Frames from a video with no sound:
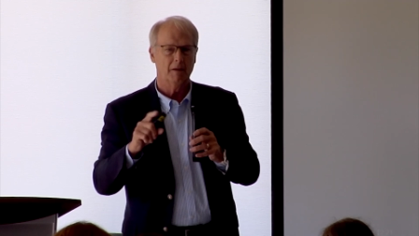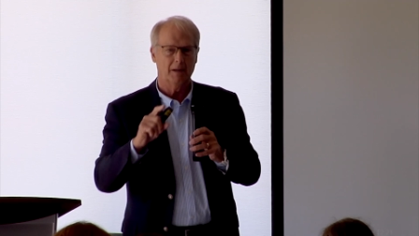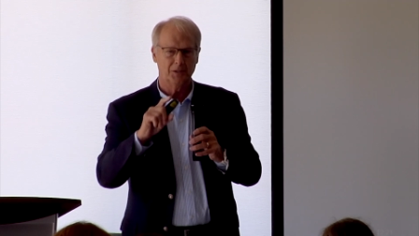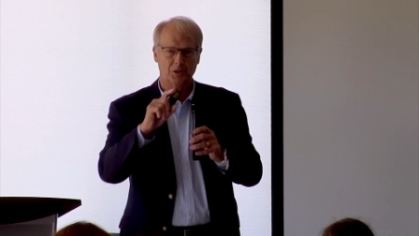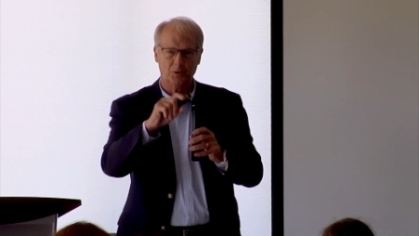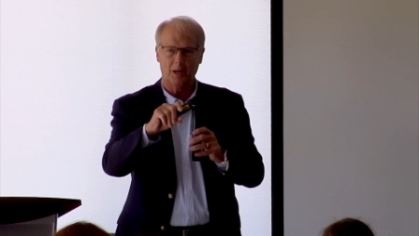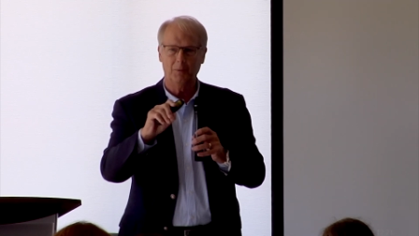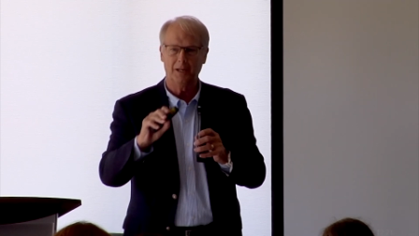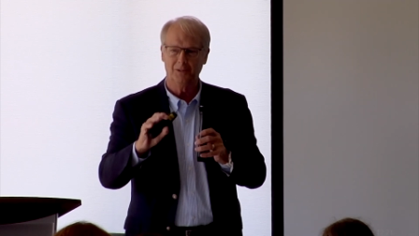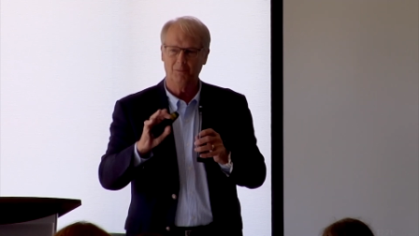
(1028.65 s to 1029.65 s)
and I said, okay,
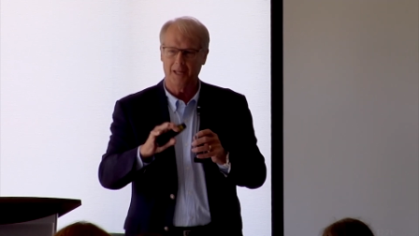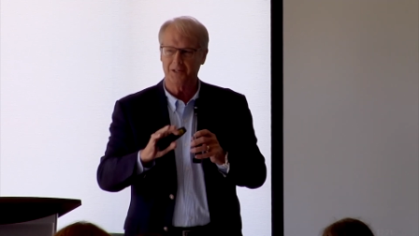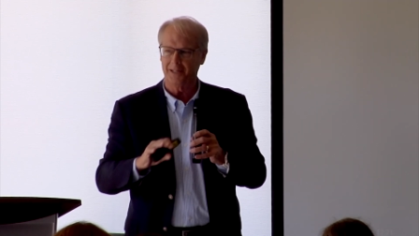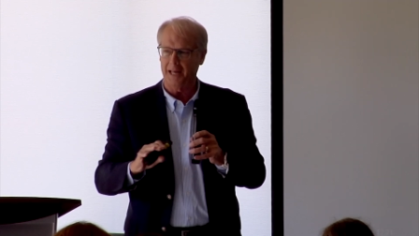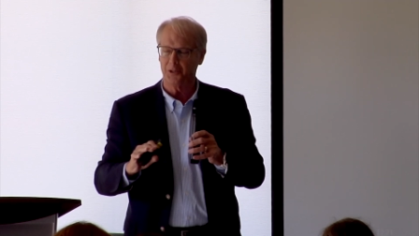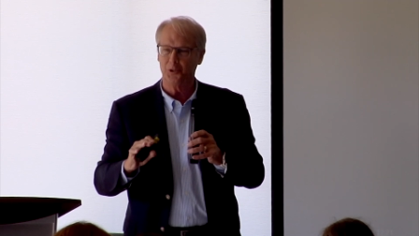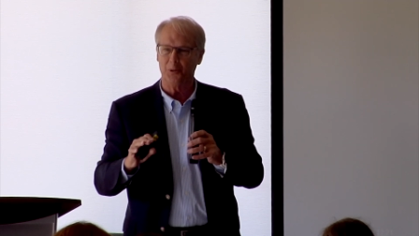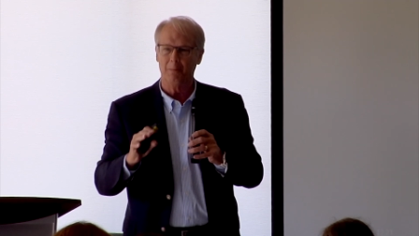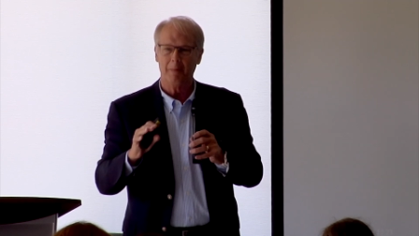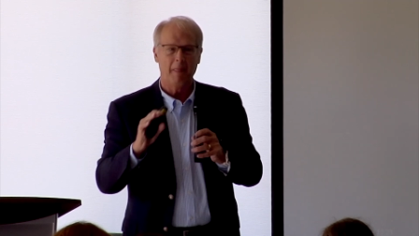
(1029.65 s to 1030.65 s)
we can get to that too,
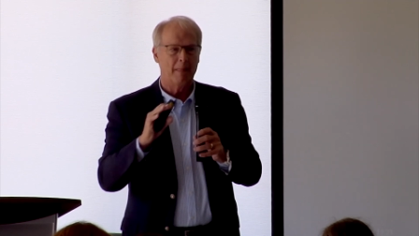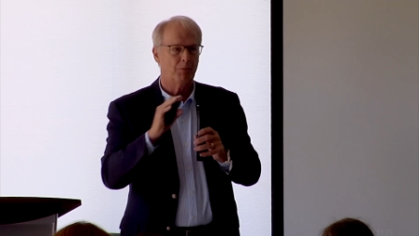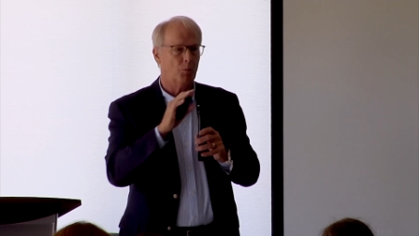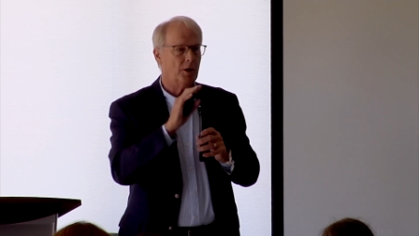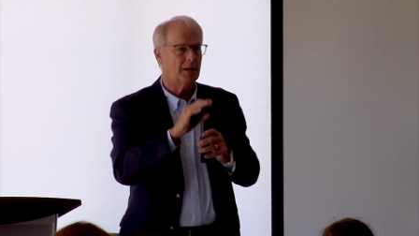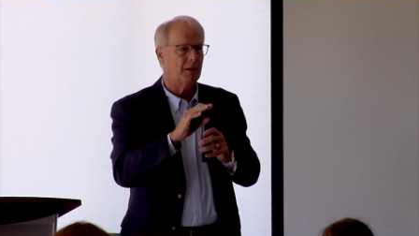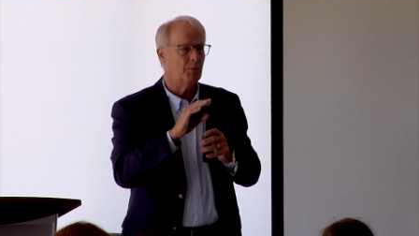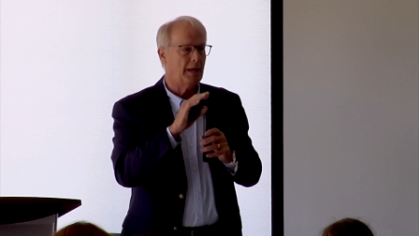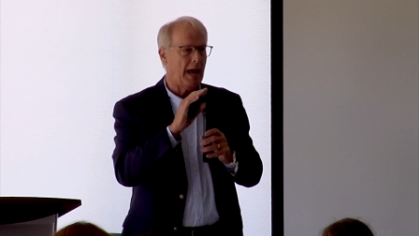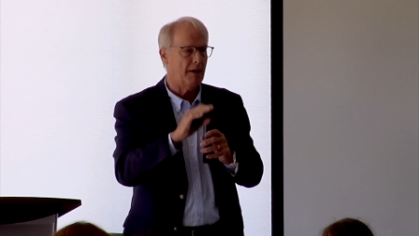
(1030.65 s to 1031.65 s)
but
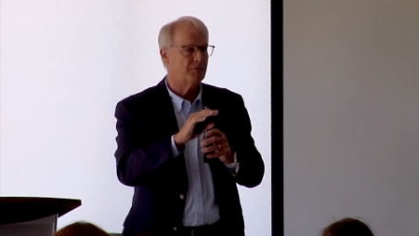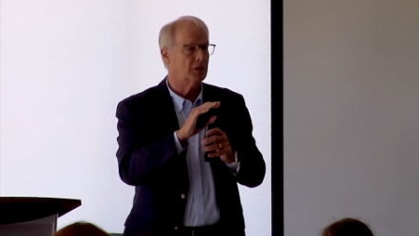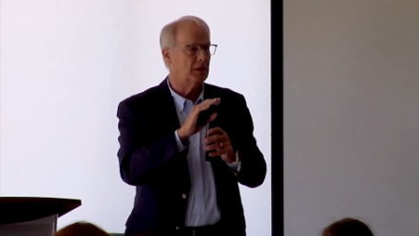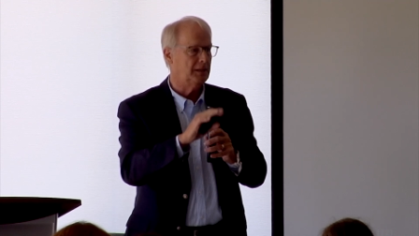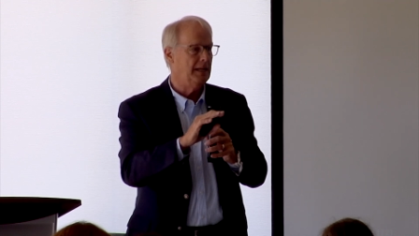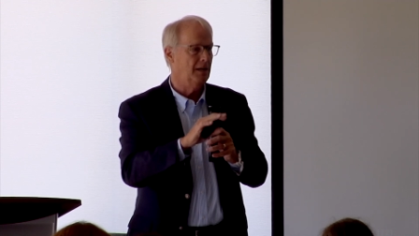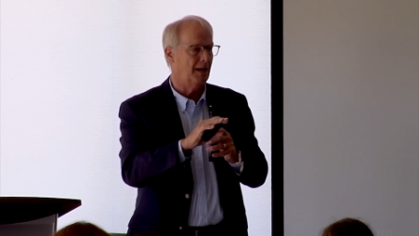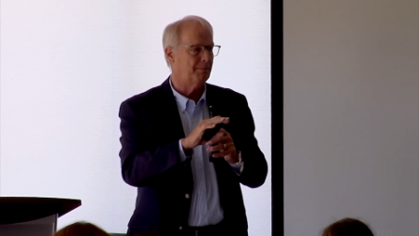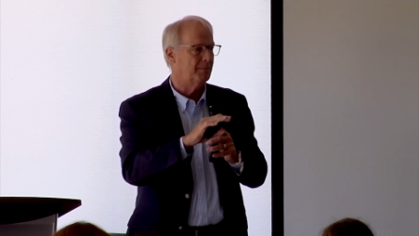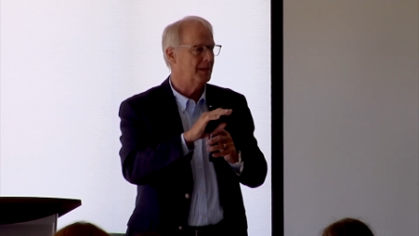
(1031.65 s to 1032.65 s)
we have to clean
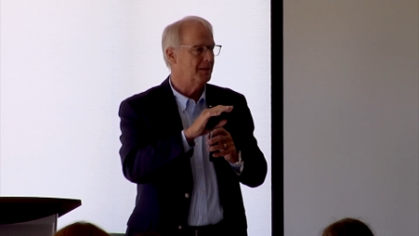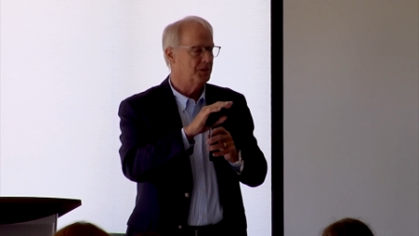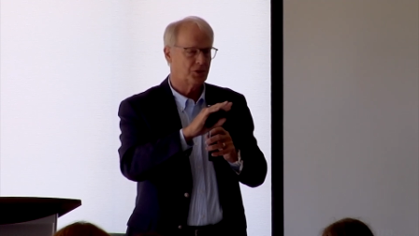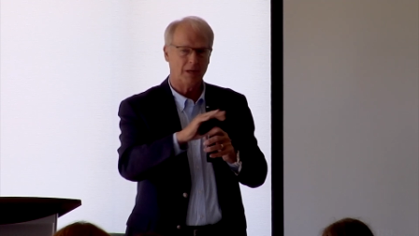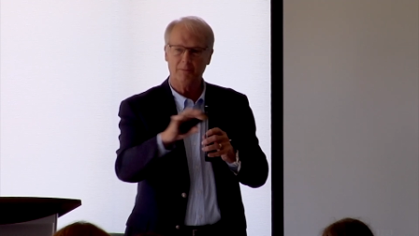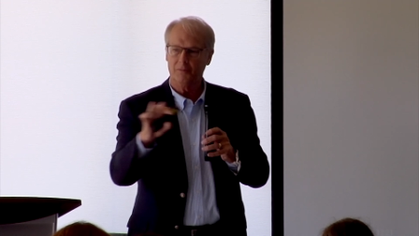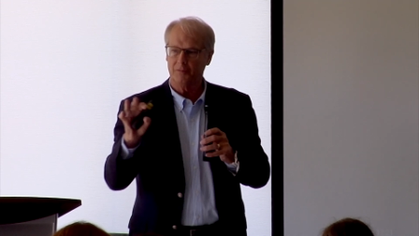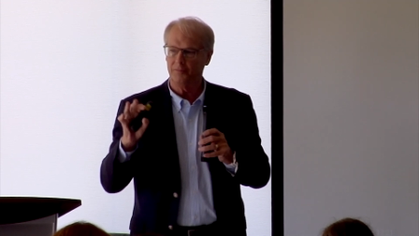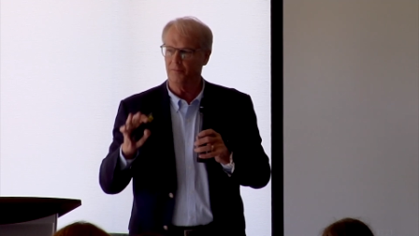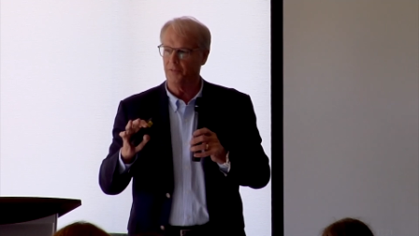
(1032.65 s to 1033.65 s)
up some of the
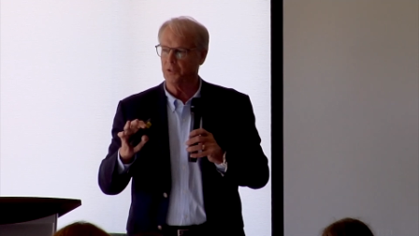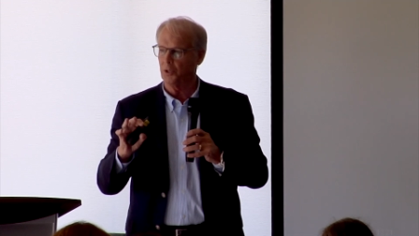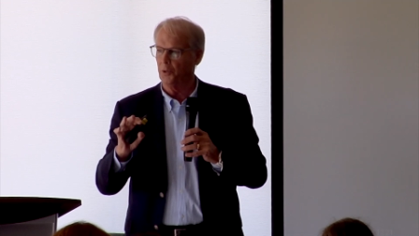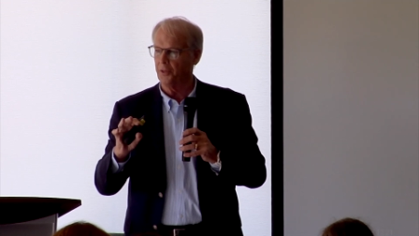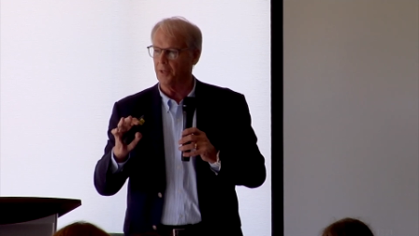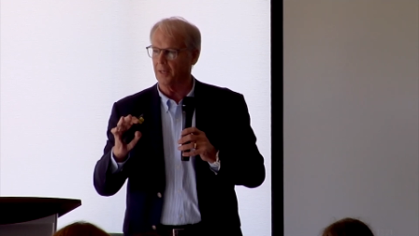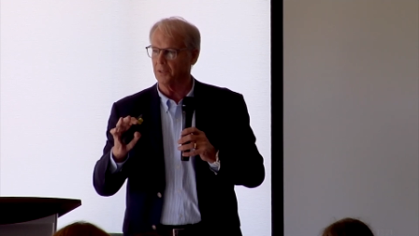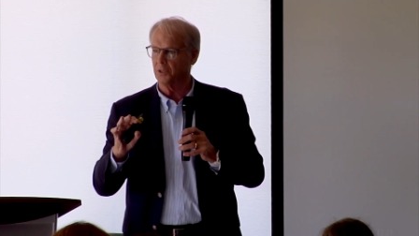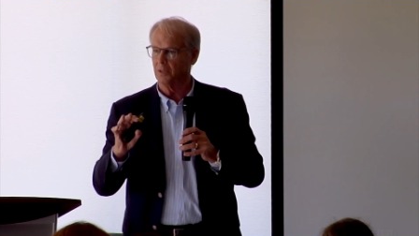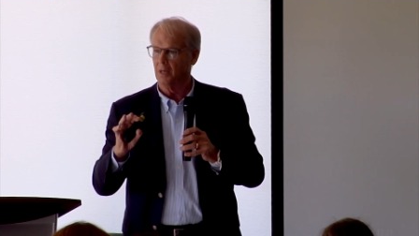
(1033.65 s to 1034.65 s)
physical
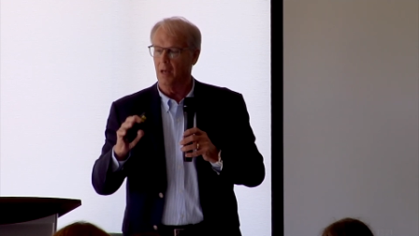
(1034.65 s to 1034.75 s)
things.